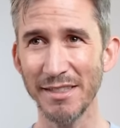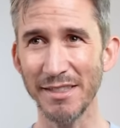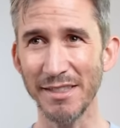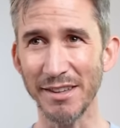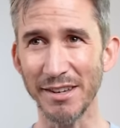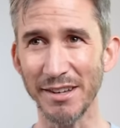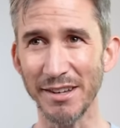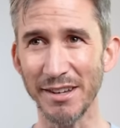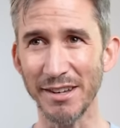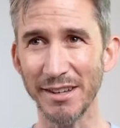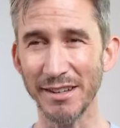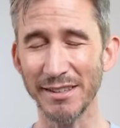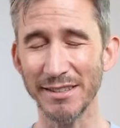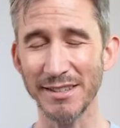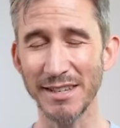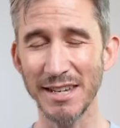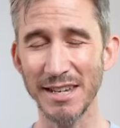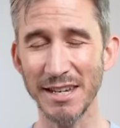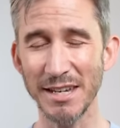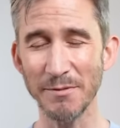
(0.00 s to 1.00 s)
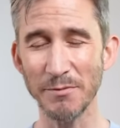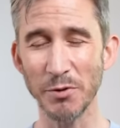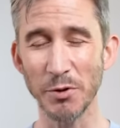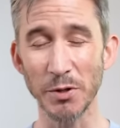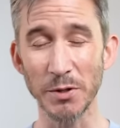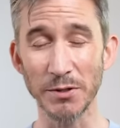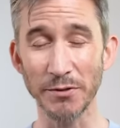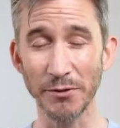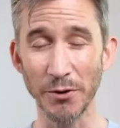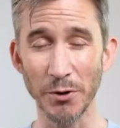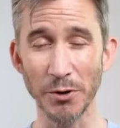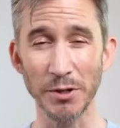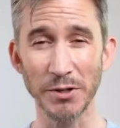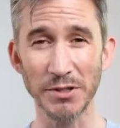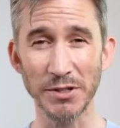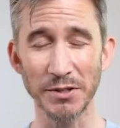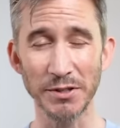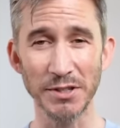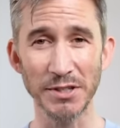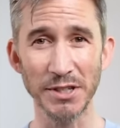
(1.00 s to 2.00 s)
the team who was
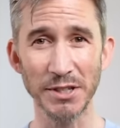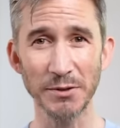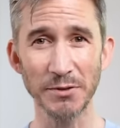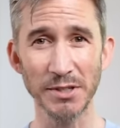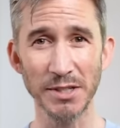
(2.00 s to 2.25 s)
focused on the skill